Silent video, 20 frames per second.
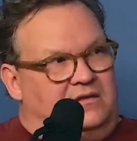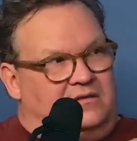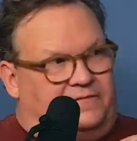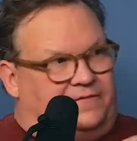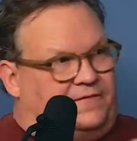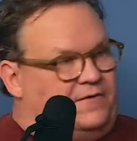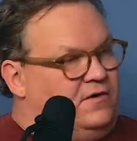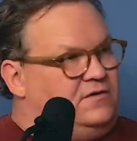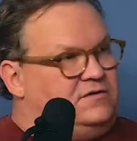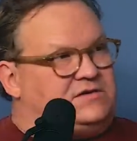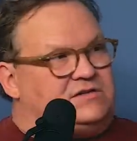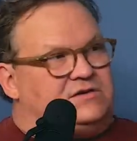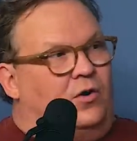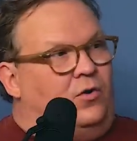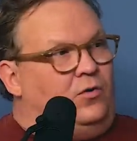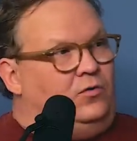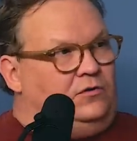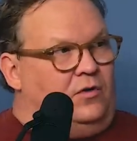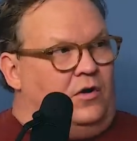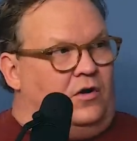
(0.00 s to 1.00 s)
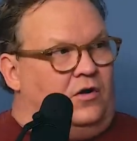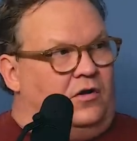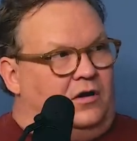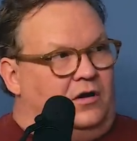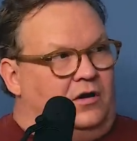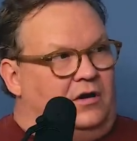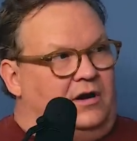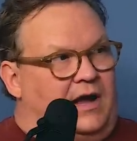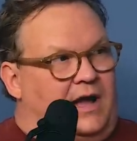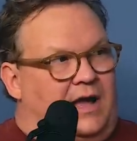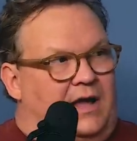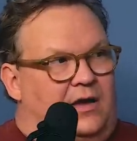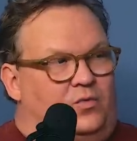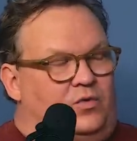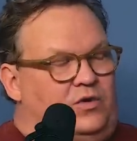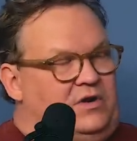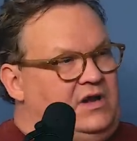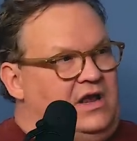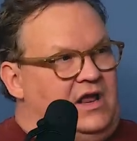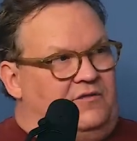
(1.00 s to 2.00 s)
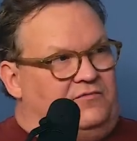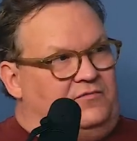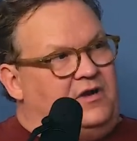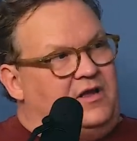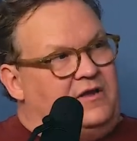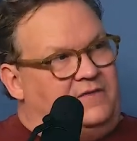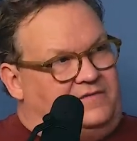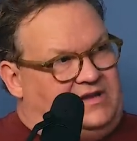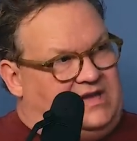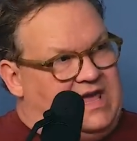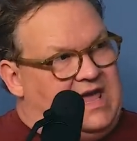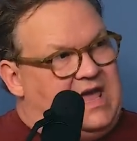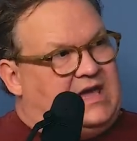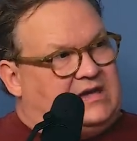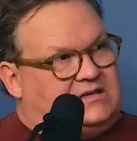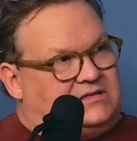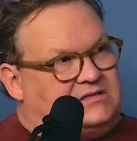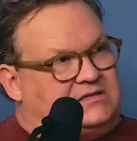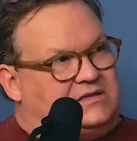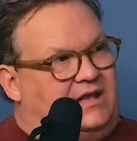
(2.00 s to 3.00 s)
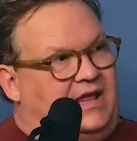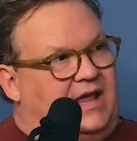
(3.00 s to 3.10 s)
for so long, I would never have guessed.